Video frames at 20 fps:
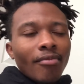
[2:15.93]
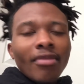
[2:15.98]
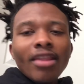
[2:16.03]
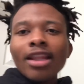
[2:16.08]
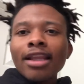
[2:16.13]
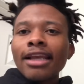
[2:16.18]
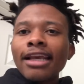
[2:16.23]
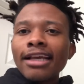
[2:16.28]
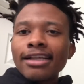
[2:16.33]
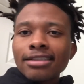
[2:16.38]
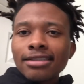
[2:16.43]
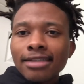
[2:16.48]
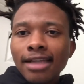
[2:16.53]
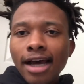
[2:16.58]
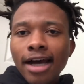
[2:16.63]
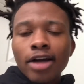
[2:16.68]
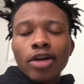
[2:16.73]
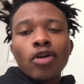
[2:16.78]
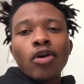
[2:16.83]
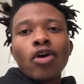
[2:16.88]
it's
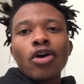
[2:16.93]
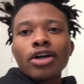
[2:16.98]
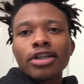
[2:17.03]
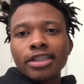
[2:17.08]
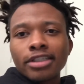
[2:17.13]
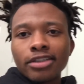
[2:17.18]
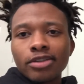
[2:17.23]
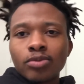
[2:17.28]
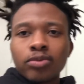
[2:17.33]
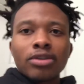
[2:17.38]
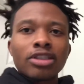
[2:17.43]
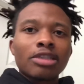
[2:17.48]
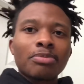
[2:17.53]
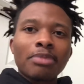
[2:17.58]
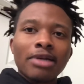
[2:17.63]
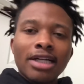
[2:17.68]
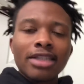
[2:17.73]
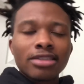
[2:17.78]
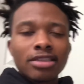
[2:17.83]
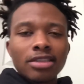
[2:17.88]
not Cardi's
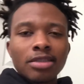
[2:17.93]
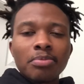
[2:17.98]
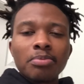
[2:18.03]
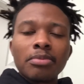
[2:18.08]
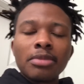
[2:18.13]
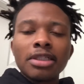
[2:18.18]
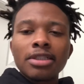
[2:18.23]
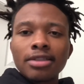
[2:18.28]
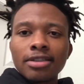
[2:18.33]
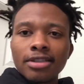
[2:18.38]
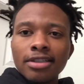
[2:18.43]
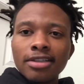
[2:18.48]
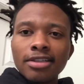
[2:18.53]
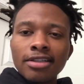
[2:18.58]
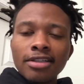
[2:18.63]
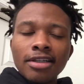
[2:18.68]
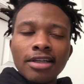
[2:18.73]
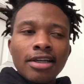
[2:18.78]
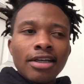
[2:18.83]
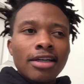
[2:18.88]
responsibility
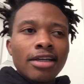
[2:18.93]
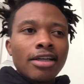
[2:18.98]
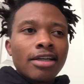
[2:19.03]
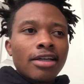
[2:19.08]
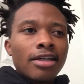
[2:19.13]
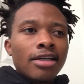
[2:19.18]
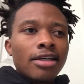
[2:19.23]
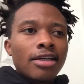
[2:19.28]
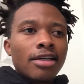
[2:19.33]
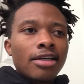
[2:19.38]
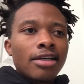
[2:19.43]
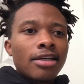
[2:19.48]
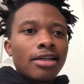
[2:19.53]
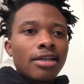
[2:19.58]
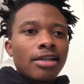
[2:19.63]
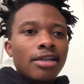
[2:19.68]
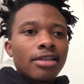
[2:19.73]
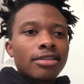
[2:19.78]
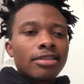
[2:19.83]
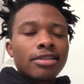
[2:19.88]

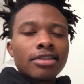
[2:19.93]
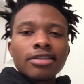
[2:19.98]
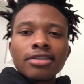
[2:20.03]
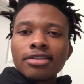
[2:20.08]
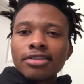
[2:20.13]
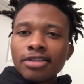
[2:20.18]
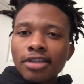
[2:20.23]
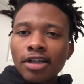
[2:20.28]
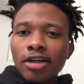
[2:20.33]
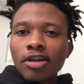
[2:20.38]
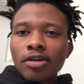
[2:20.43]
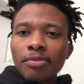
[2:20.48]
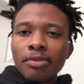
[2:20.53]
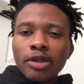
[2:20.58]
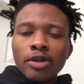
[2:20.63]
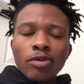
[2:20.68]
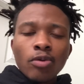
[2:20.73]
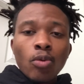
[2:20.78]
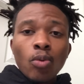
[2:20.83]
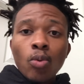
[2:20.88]
to determine
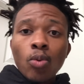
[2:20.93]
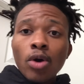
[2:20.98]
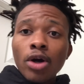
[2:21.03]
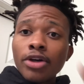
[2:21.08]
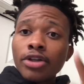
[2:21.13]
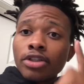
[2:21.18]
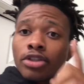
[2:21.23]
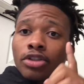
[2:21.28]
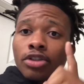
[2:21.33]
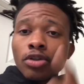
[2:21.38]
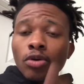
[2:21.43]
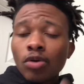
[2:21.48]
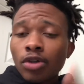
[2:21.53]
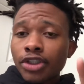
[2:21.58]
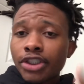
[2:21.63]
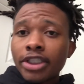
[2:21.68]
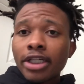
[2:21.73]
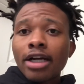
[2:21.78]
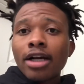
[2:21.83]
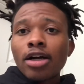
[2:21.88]
what your
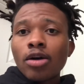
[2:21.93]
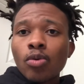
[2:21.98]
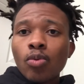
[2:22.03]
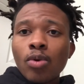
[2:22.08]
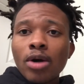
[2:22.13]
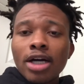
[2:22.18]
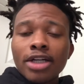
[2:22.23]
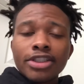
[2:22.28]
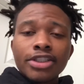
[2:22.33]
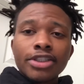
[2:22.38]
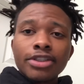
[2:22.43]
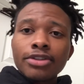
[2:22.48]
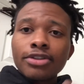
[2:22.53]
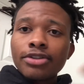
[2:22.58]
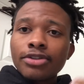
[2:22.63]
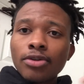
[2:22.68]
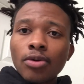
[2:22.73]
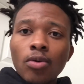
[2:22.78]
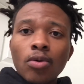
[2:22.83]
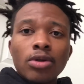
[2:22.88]
child
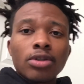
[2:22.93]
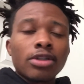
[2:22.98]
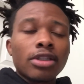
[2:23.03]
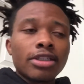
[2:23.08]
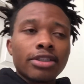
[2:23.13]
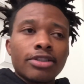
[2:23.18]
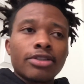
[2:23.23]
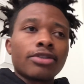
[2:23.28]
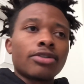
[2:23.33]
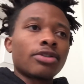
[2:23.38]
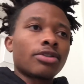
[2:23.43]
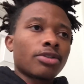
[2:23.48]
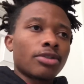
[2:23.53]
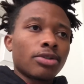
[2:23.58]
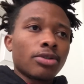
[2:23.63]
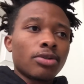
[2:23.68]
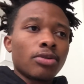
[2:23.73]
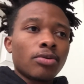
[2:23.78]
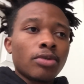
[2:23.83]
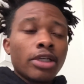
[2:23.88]
watches or listens
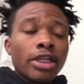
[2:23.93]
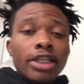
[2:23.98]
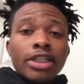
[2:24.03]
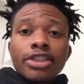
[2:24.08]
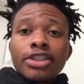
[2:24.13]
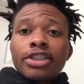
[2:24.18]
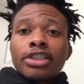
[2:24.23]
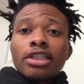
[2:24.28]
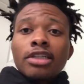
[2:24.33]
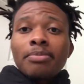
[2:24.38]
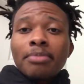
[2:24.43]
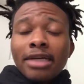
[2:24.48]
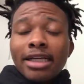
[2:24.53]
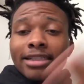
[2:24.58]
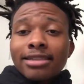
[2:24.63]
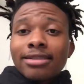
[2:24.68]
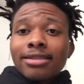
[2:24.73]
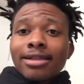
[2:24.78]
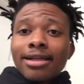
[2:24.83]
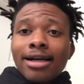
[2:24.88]
to. She
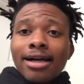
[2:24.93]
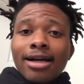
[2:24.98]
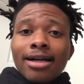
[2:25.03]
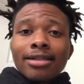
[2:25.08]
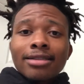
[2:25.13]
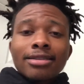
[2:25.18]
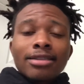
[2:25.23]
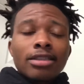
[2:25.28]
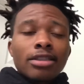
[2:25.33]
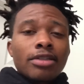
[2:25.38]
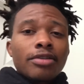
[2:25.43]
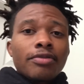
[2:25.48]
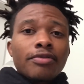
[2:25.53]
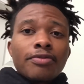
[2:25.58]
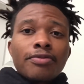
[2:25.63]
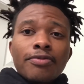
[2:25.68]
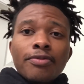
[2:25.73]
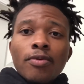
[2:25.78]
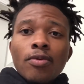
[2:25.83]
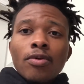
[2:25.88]
makes content
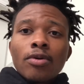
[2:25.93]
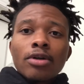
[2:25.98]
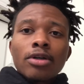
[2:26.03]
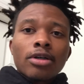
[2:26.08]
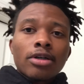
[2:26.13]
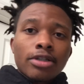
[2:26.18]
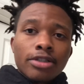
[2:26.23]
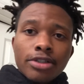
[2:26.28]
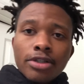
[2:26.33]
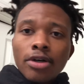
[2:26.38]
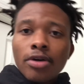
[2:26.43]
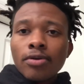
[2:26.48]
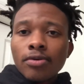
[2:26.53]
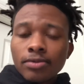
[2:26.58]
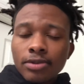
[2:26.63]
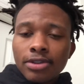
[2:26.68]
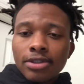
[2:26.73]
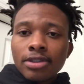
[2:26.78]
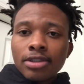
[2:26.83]
for adults.